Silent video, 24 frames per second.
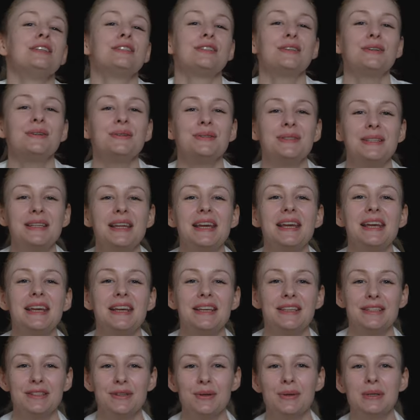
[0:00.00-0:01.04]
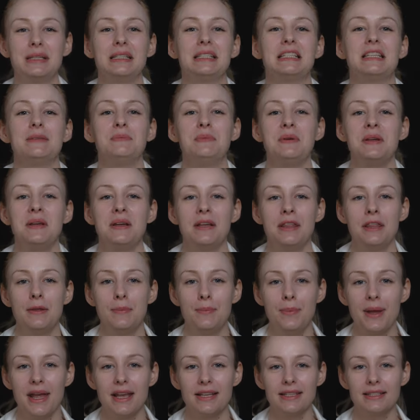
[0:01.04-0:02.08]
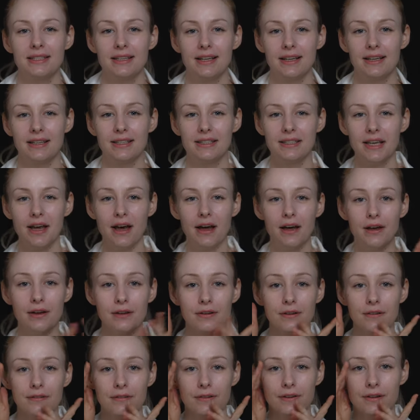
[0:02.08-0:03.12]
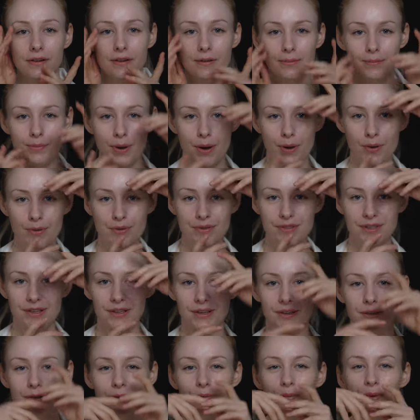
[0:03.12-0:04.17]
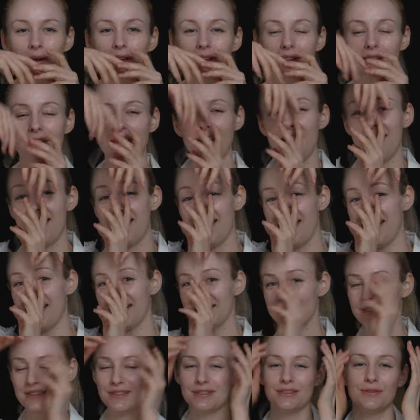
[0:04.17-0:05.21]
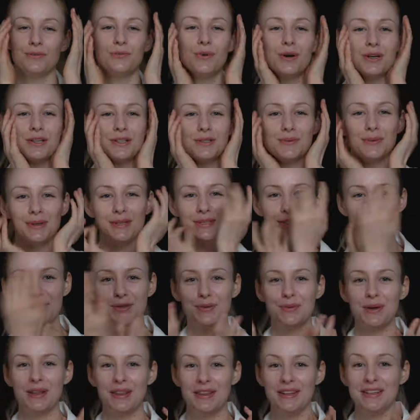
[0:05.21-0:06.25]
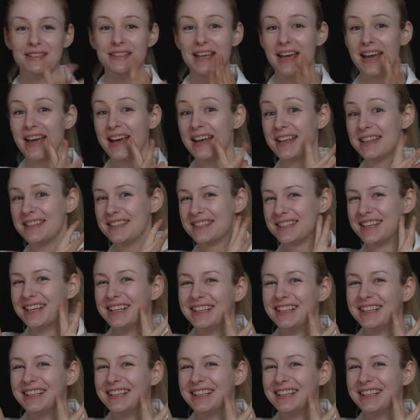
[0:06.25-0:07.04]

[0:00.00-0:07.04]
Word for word: So today is going to be the basics of posing with hands. What do we do with these hands?